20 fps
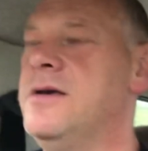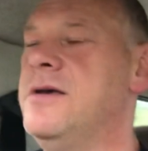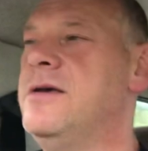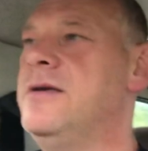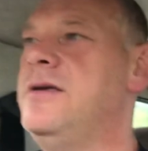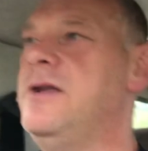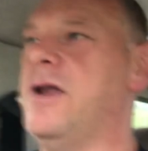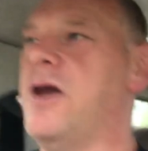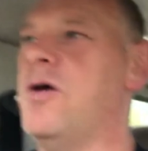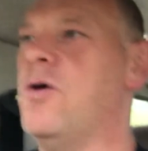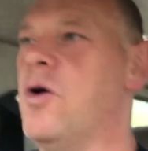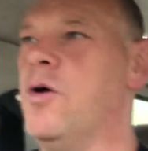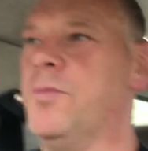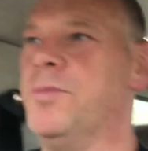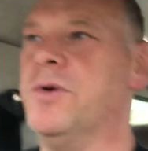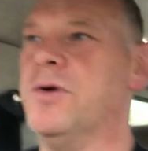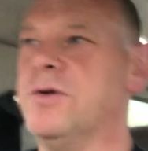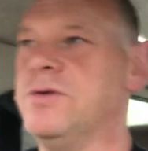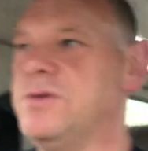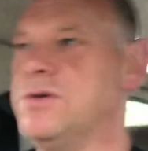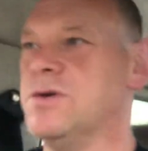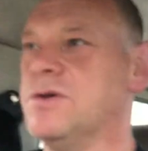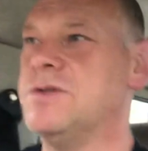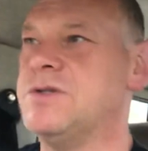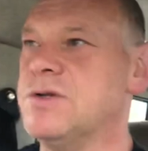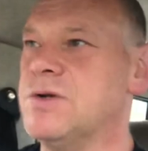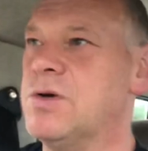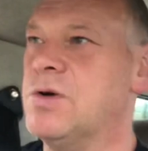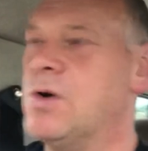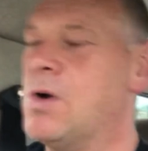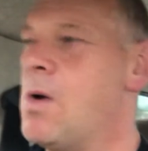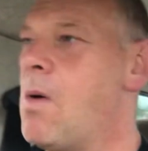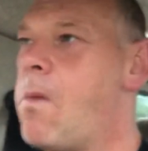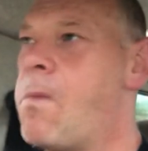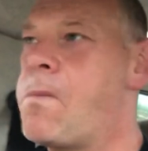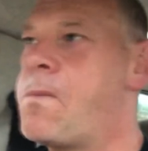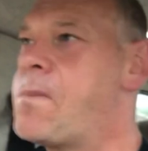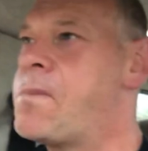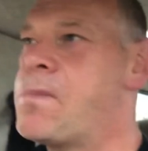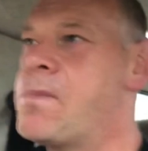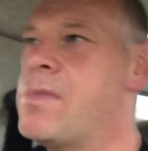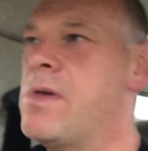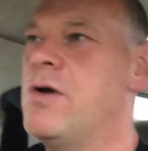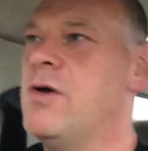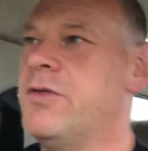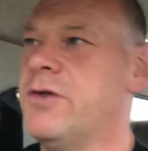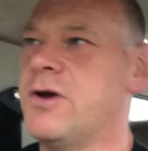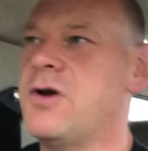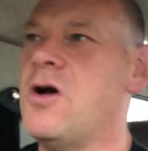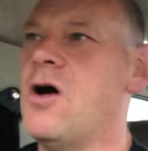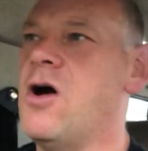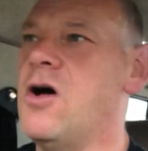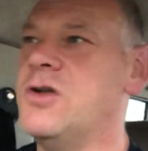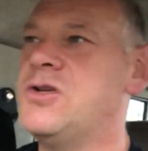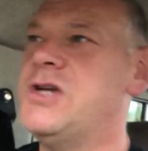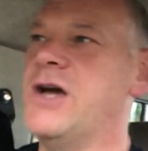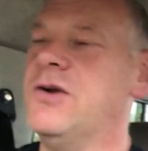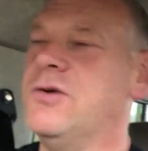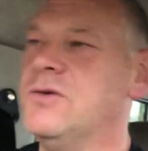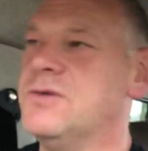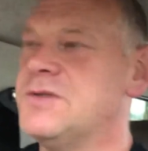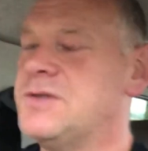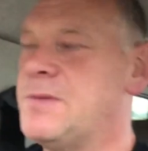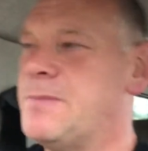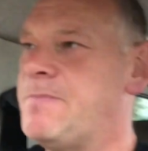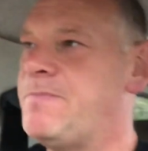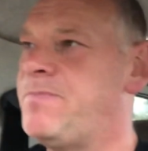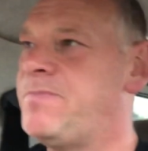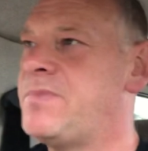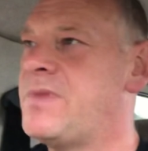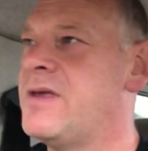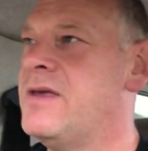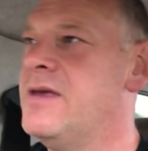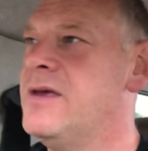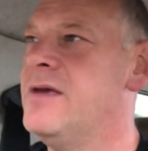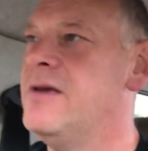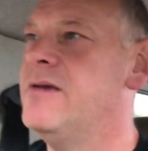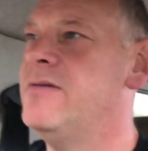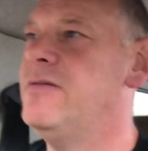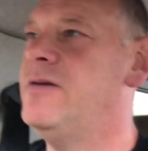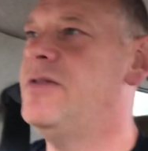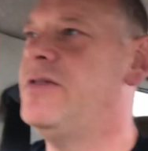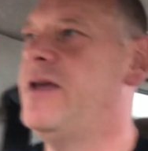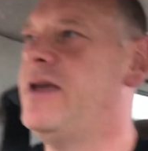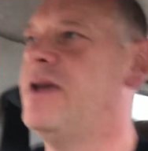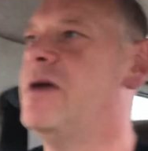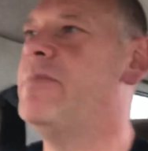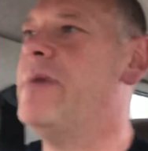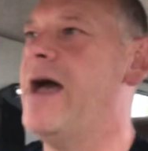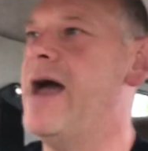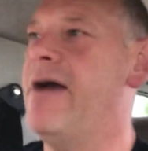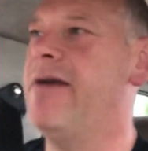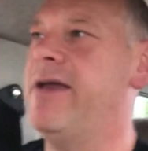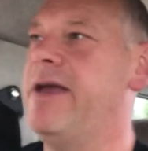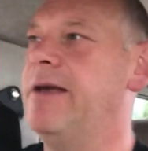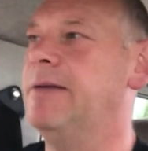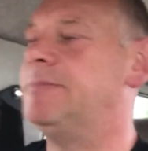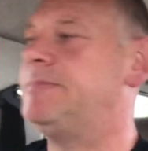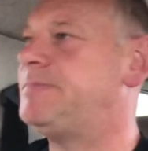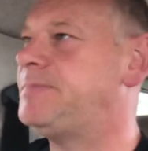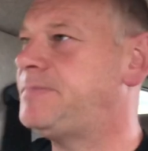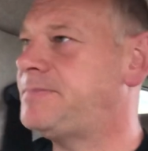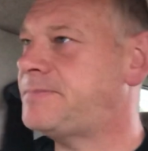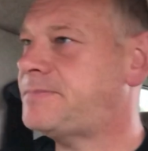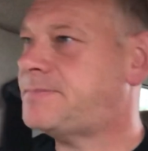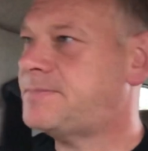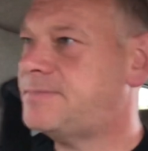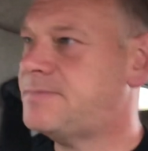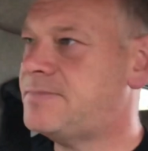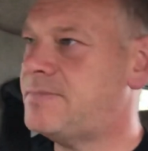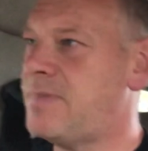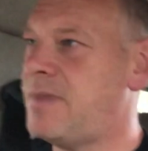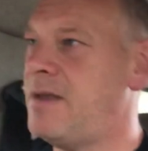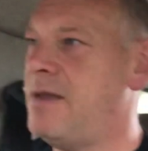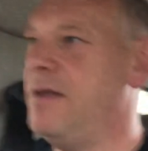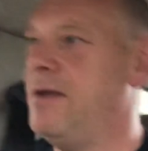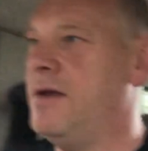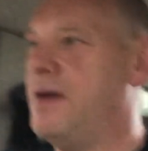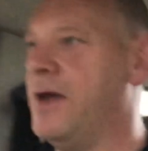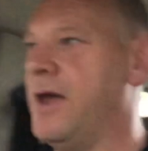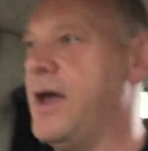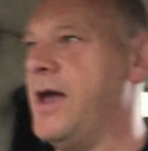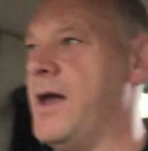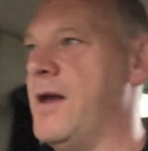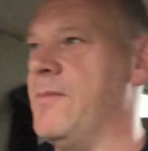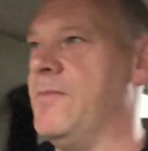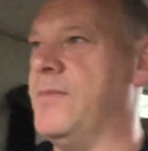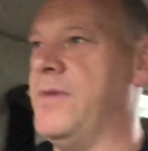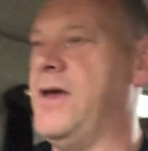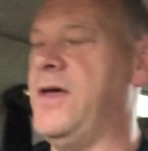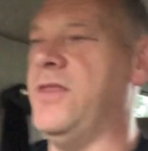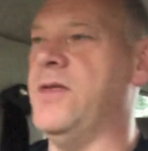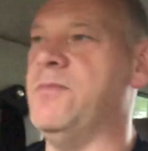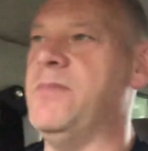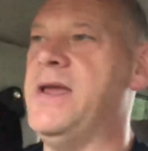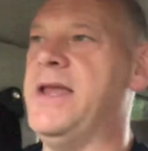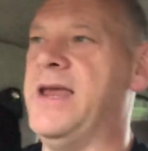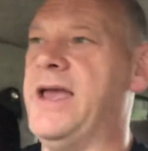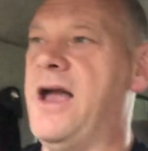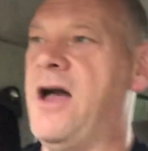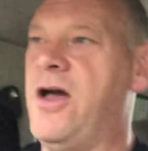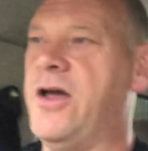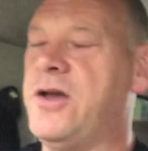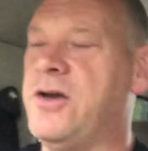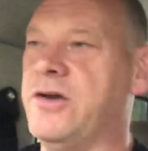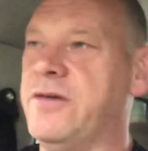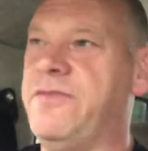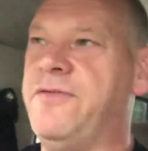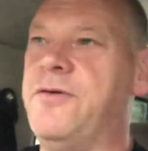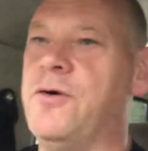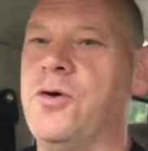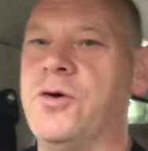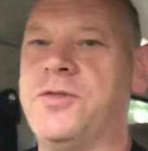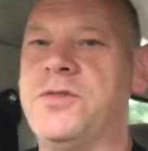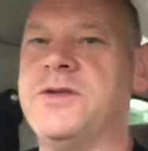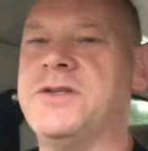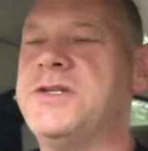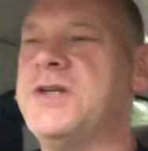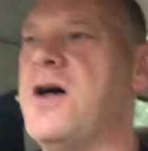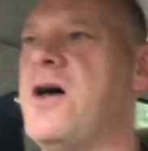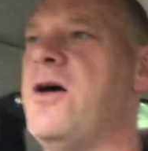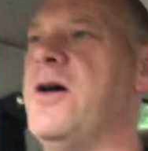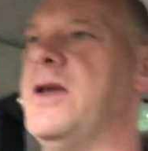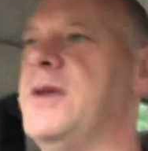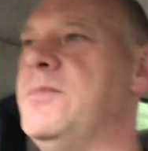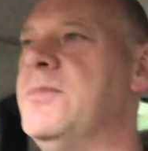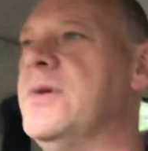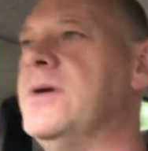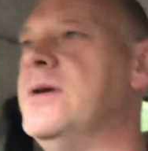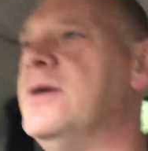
you know, Hubnut does or other car channels. You think about it, at the minute I can afford the time